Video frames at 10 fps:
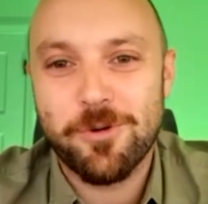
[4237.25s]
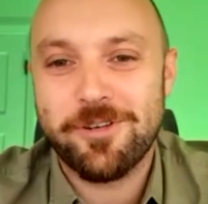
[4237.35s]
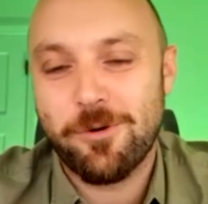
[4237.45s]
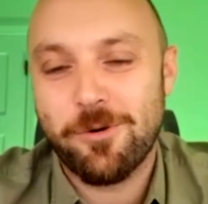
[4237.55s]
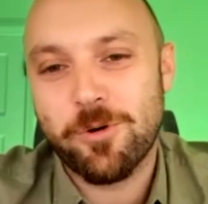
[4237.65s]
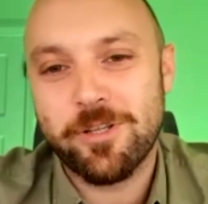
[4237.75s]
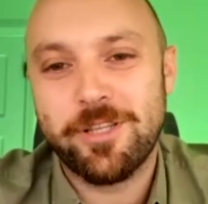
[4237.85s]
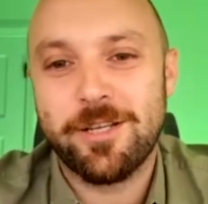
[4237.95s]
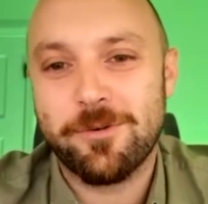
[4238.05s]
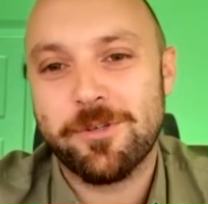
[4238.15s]
hoarding
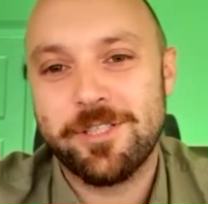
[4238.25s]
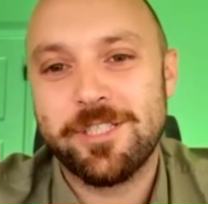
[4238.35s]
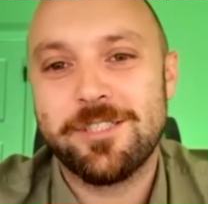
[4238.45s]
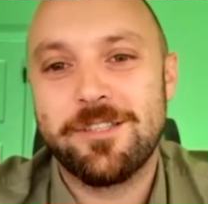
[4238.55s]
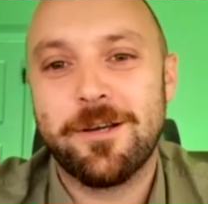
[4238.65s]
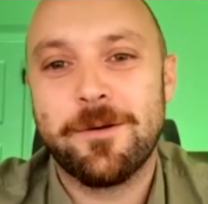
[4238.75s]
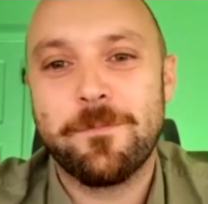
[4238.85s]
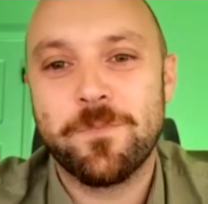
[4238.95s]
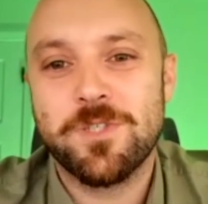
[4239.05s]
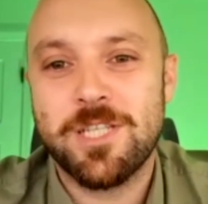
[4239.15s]
or at least um,
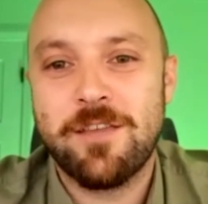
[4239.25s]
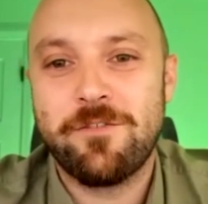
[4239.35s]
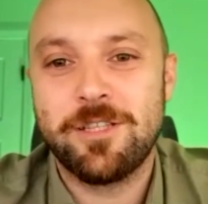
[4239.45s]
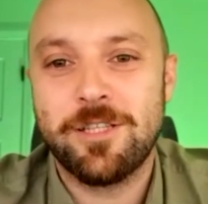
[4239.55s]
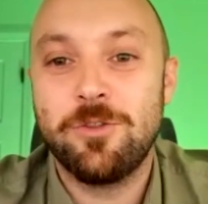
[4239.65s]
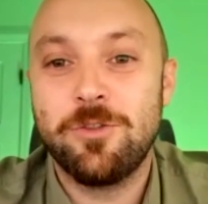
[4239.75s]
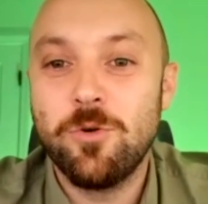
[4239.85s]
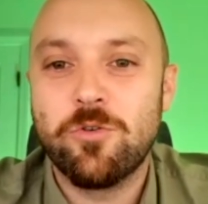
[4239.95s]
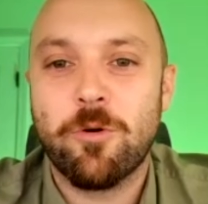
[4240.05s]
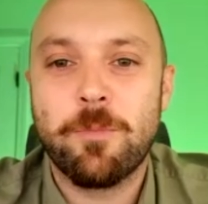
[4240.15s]
saving the new
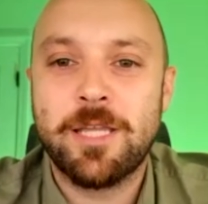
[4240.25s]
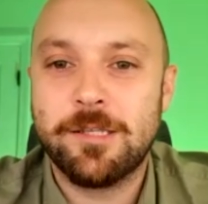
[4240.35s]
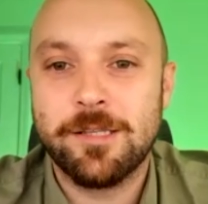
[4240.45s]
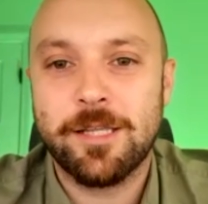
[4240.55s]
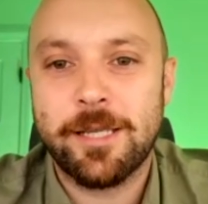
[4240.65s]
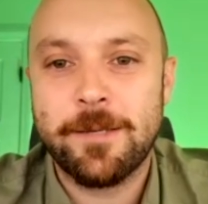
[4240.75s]
Romanian lei.